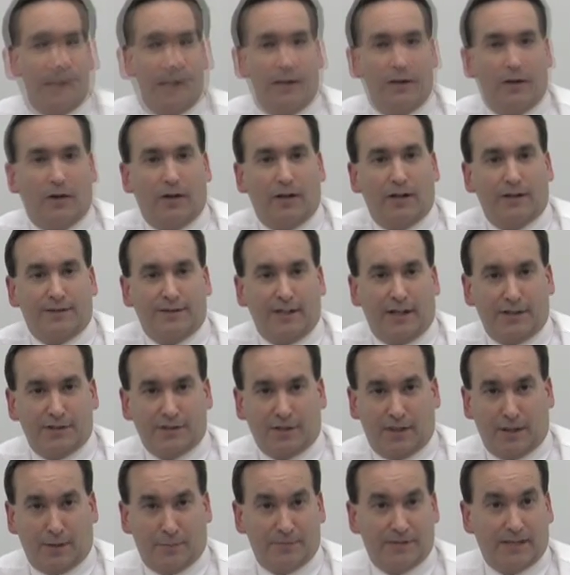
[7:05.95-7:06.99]
And architects
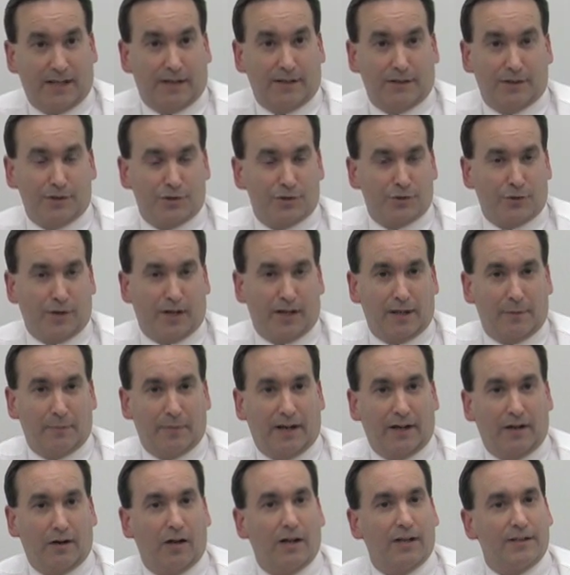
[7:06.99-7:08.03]
can obtain this training
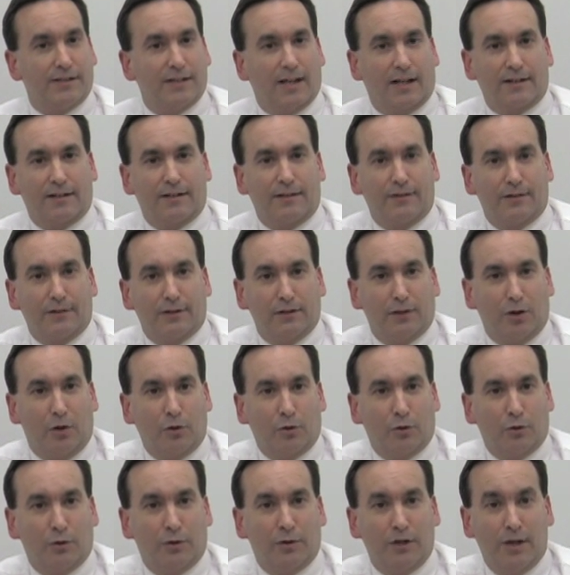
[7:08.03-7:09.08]
by contacting their
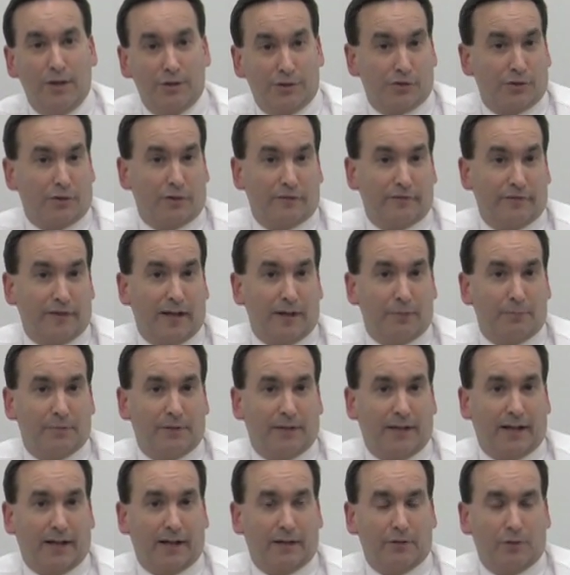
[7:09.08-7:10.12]
local certified
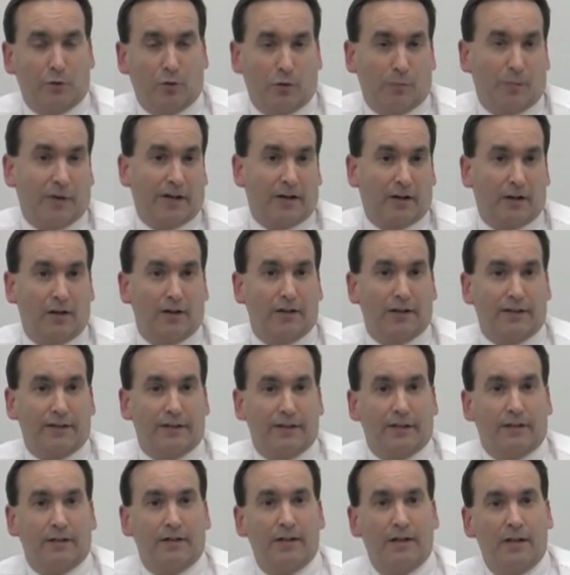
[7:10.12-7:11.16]
plant or by calling
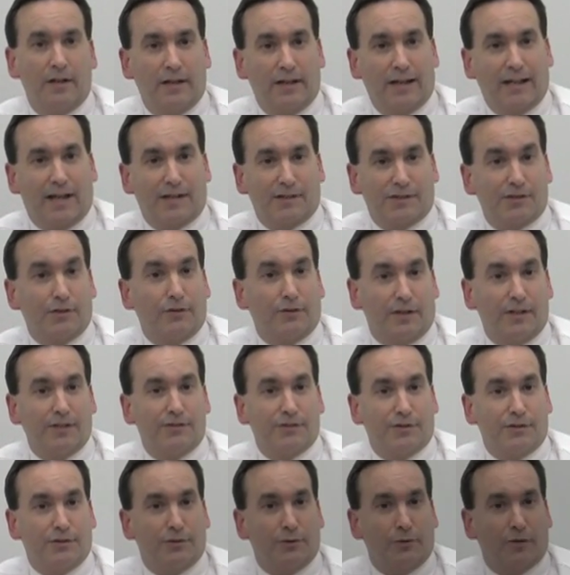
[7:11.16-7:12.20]
the Cast Stone
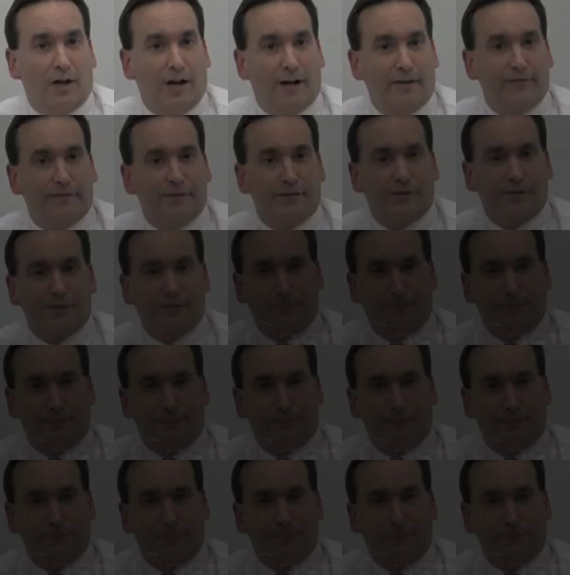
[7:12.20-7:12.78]
Institute office.